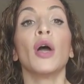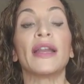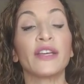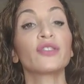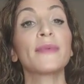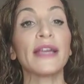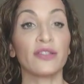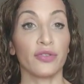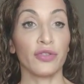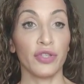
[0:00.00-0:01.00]
And here's my
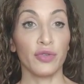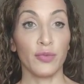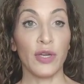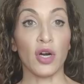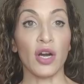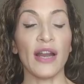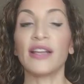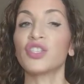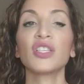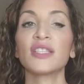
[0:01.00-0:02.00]
answer to you, sweetheart. And
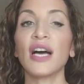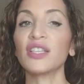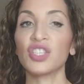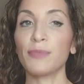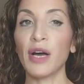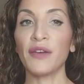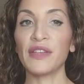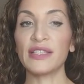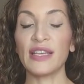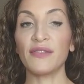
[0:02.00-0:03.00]
I just touched upon
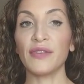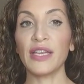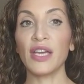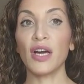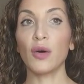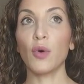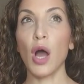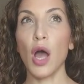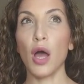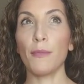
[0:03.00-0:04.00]
this in a video
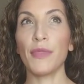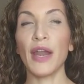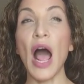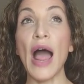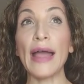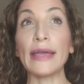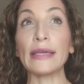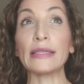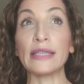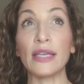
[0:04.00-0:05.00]
um, that
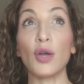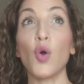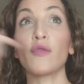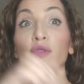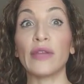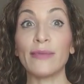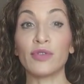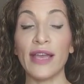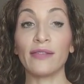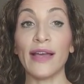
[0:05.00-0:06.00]
I did over Labor
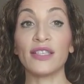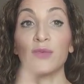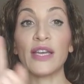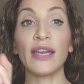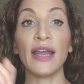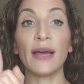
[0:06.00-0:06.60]
Day last weekend,